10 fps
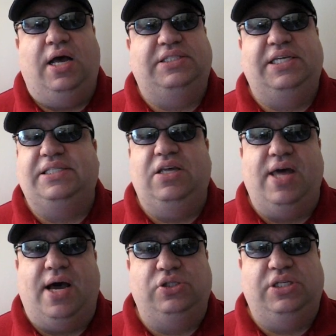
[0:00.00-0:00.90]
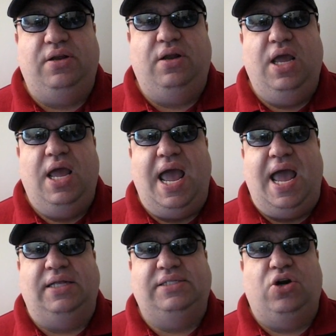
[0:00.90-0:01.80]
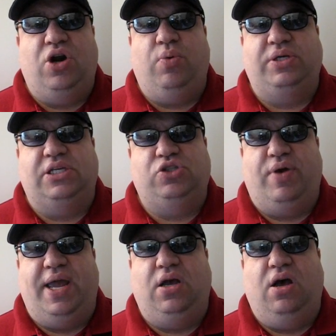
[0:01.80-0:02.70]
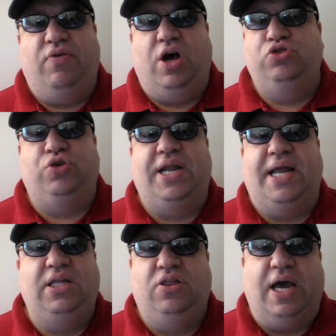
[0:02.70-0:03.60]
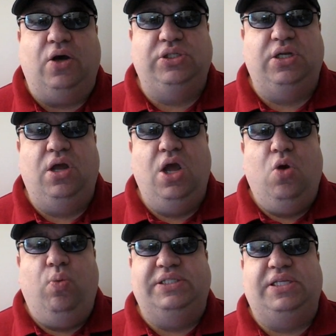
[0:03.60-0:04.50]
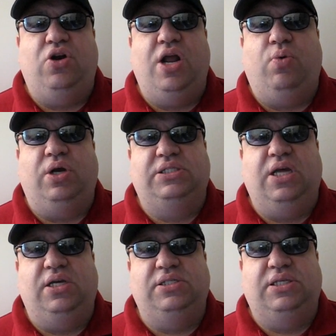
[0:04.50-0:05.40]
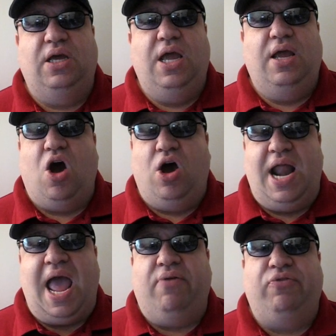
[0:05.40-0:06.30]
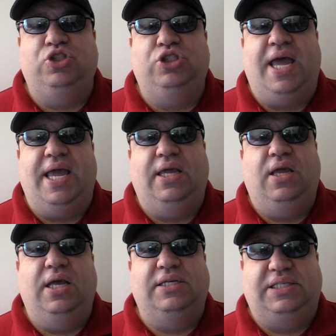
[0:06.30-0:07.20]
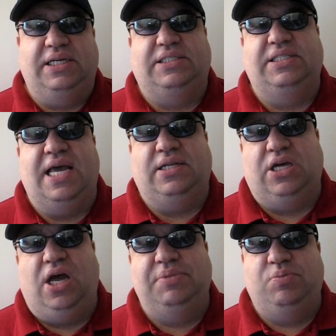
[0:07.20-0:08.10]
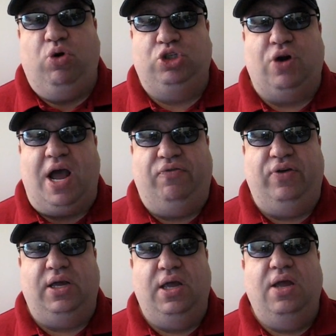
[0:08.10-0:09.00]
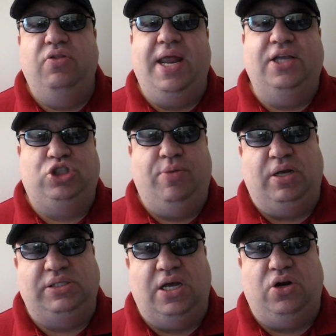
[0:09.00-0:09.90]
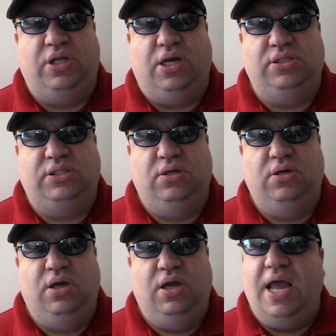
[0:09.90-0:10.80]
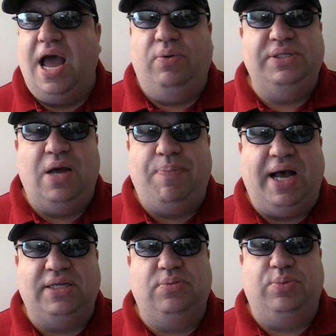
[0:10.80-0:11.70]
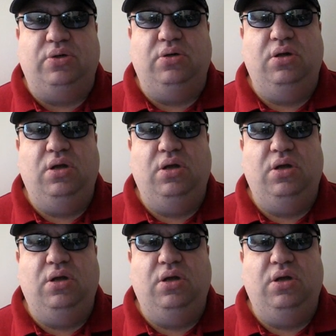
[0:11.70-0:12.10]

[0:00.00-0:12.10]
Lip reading: 60,000 and Center Networks has a rank of 190,000 when Center Networks does, on an average day, 6 to 10 times more traffic than HTML Center does. How is that possible?